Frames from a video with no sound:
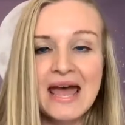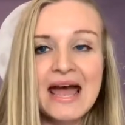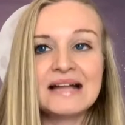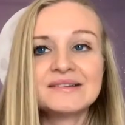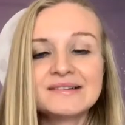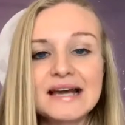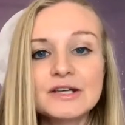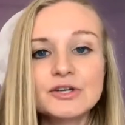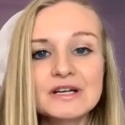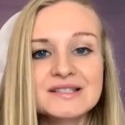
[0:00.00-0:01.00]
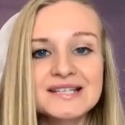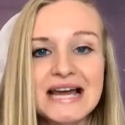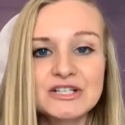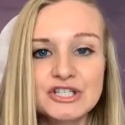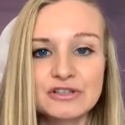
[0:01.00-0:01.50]
And set your
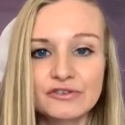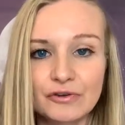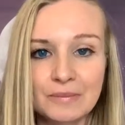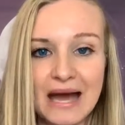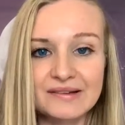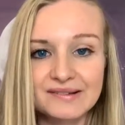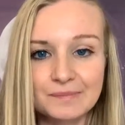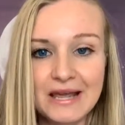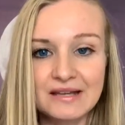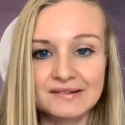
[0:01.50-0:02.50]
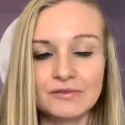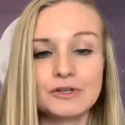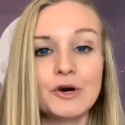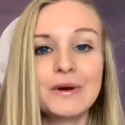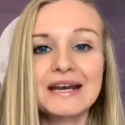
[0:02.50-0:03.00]
intentions from that space of
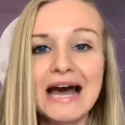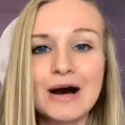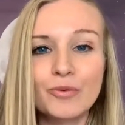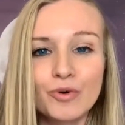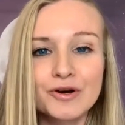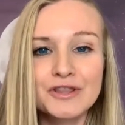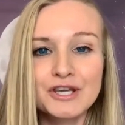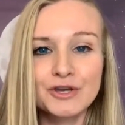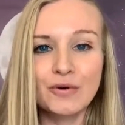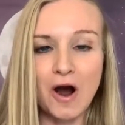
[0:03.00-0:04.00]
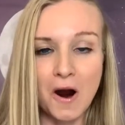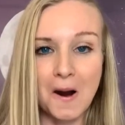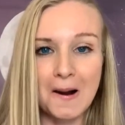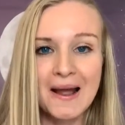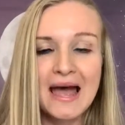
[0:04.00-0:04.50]
knowing how worthy you
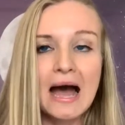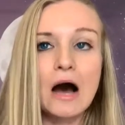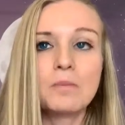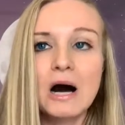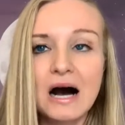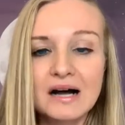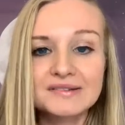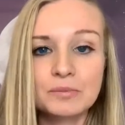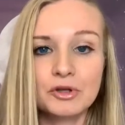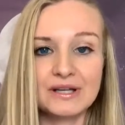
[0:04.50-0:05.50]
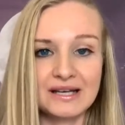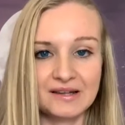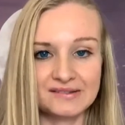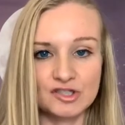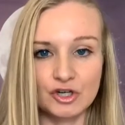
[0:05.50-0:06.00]
are, how possible it
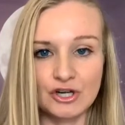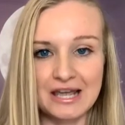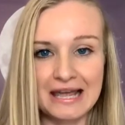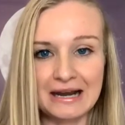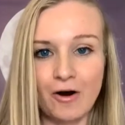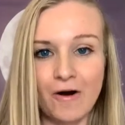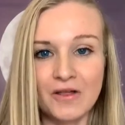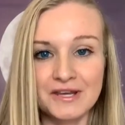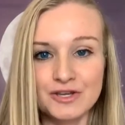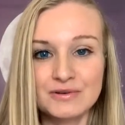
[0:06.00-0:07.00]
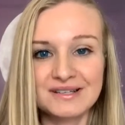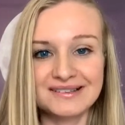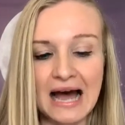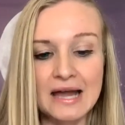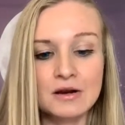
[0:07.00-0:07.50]
is to create all that you
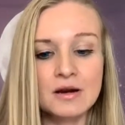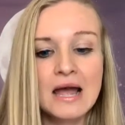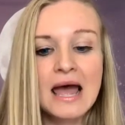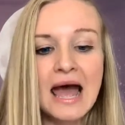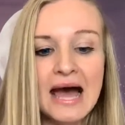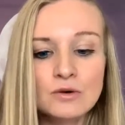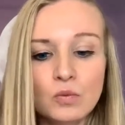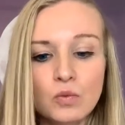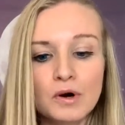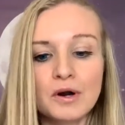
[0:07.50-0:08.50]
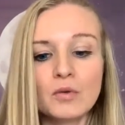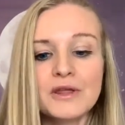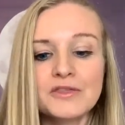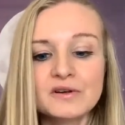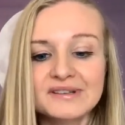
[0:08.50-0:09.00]
desire, and work
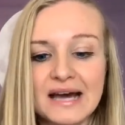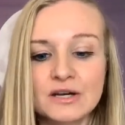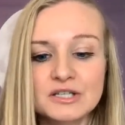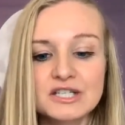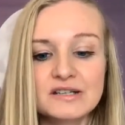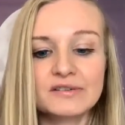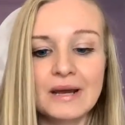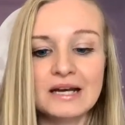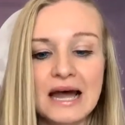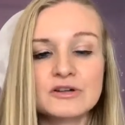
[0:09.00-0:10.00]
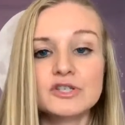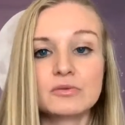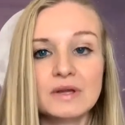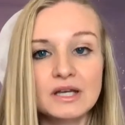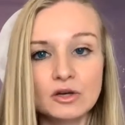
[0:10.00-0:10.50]
with those energies right now to
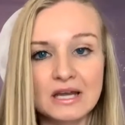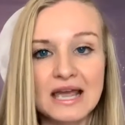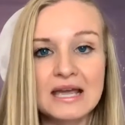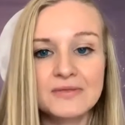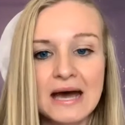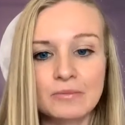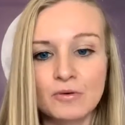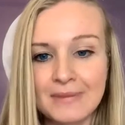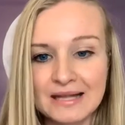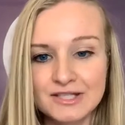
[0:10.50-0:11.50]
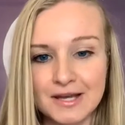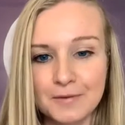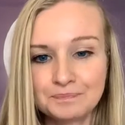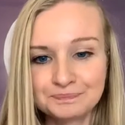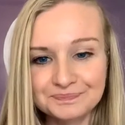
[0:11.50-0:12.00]
really create that
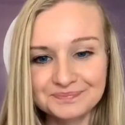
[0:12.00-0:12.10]
momentum.